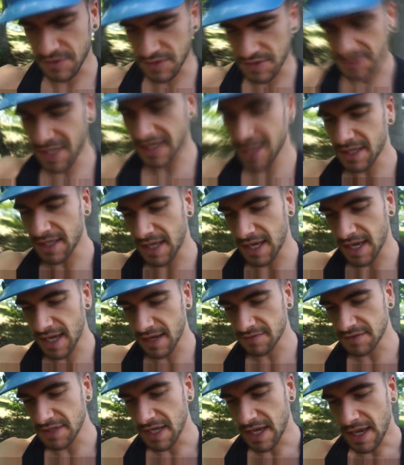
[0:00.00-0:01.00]
So Seneca
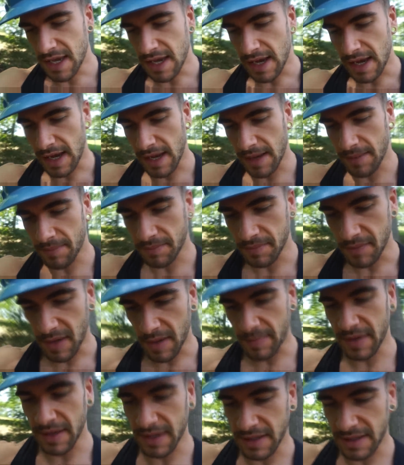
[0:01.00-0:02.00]
Caves, um,
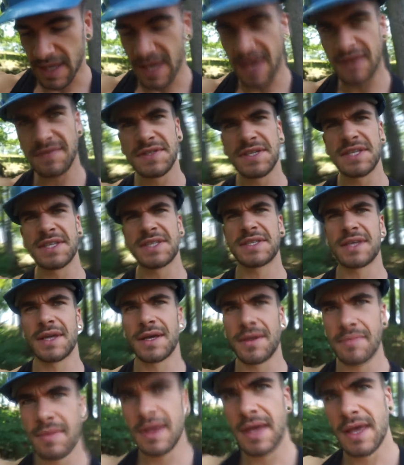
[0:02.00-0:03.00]
a big cave
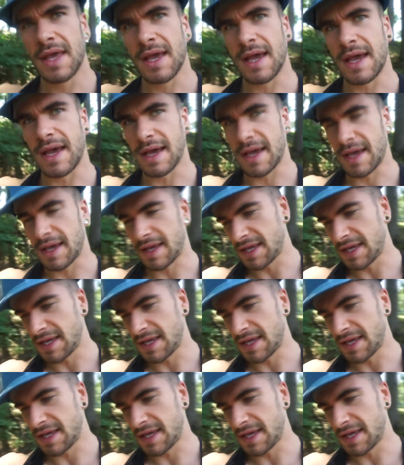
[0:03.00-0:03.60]
system, uh,